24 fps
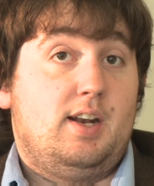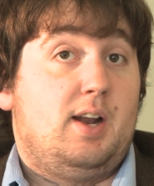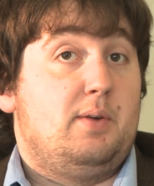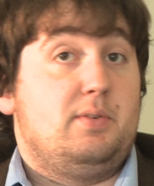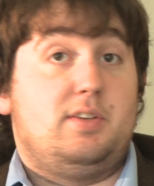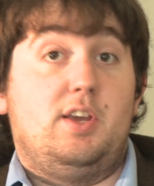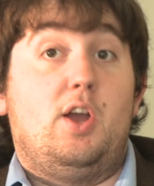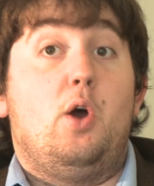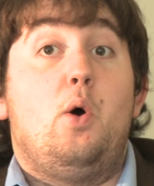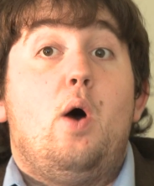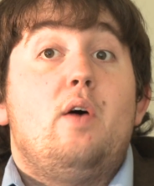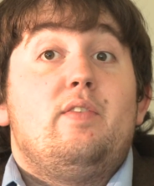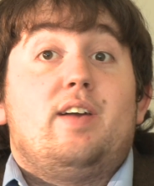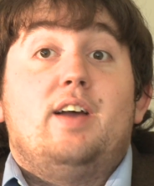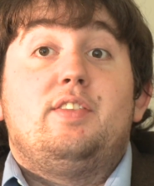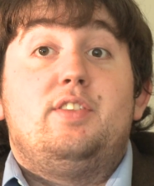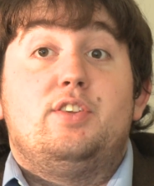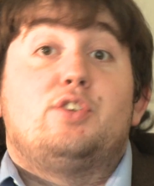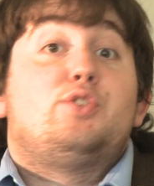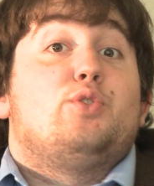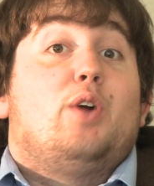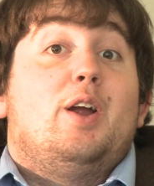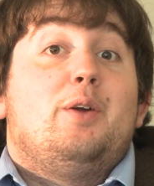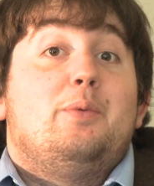And I would say, oh, I've got
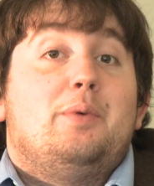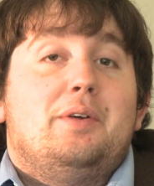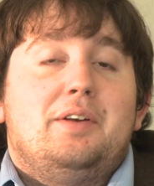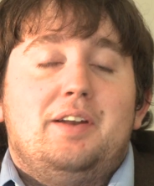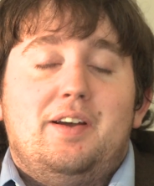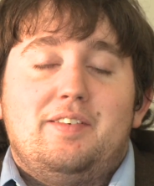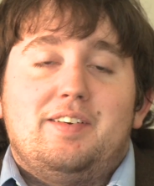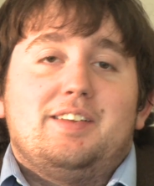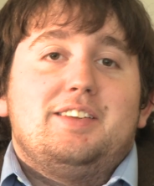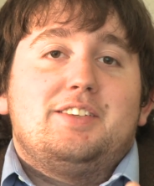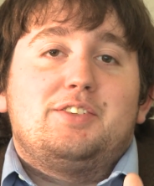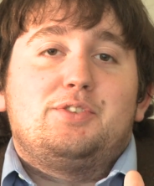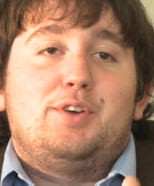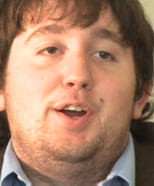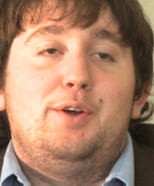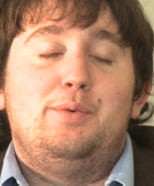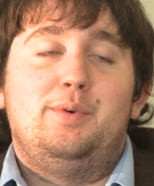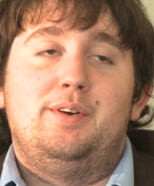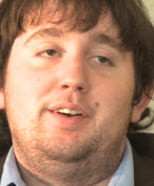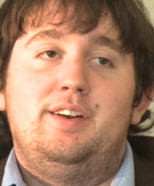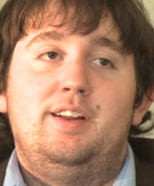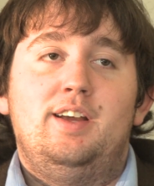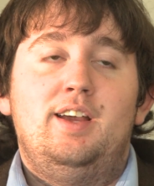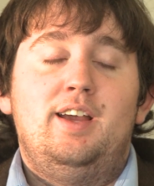this great one, I've got this
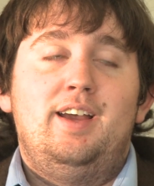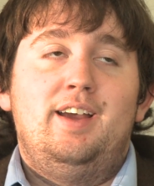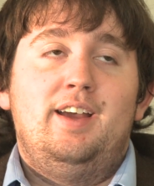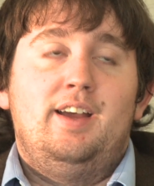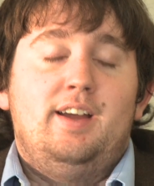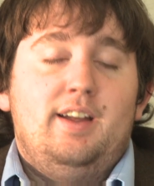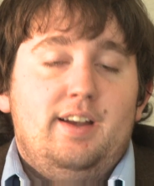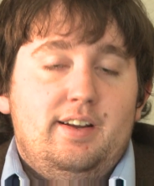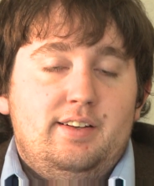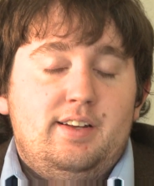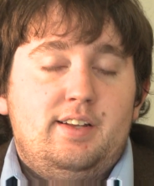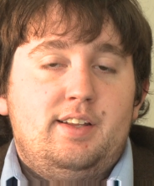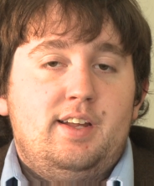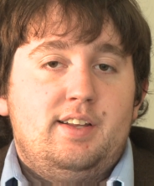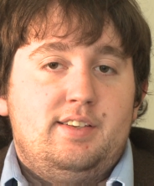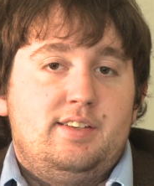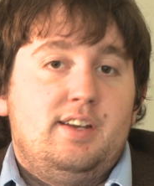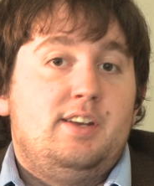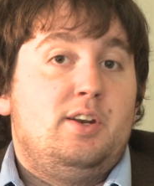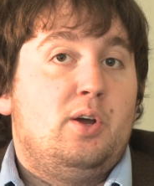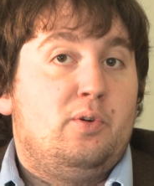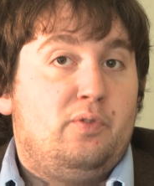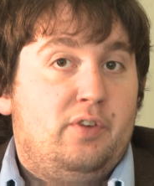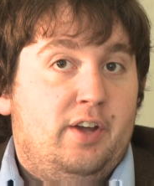great one and then they'd
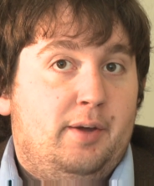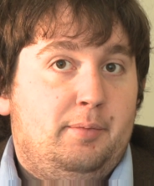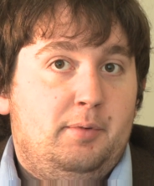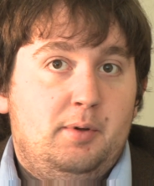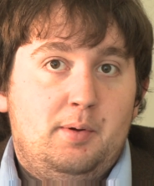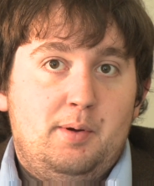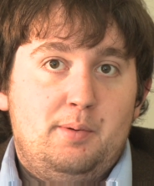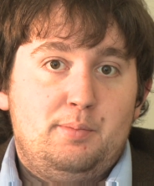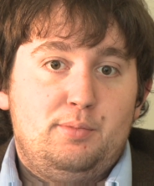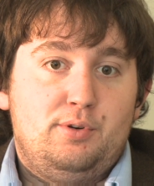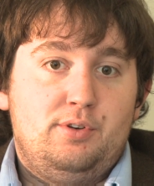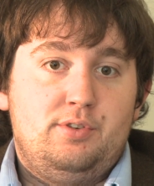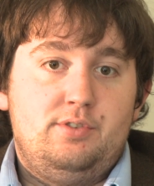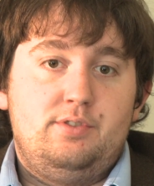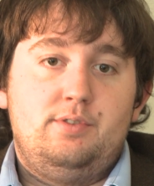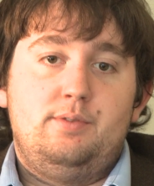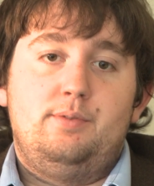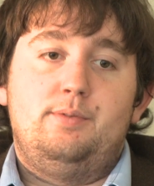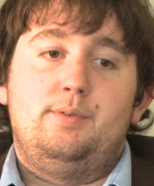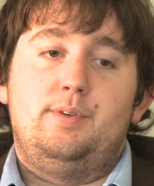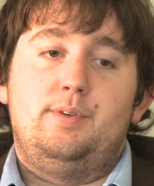say no family members.